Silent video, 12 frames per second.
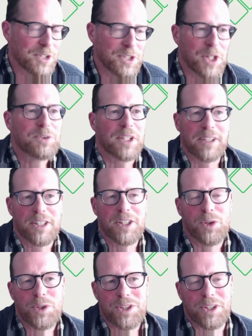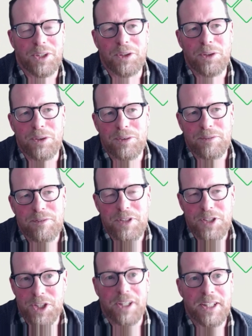reducing the cost of
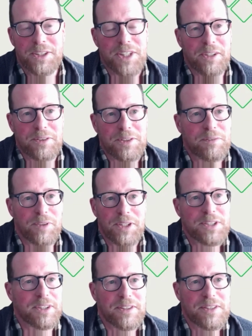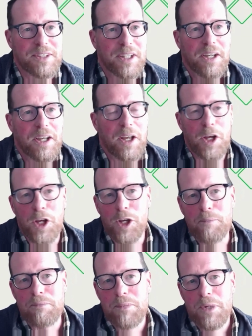signing zones, for instance,
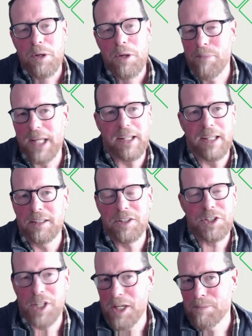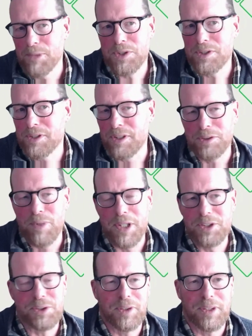making it the same as
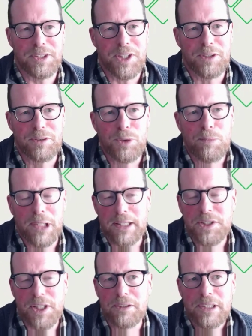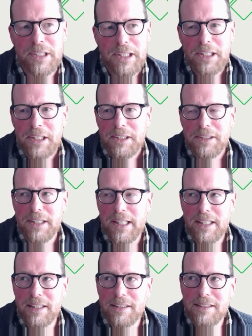registering a zone normally. So
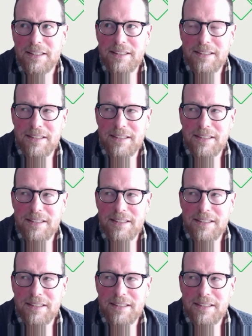the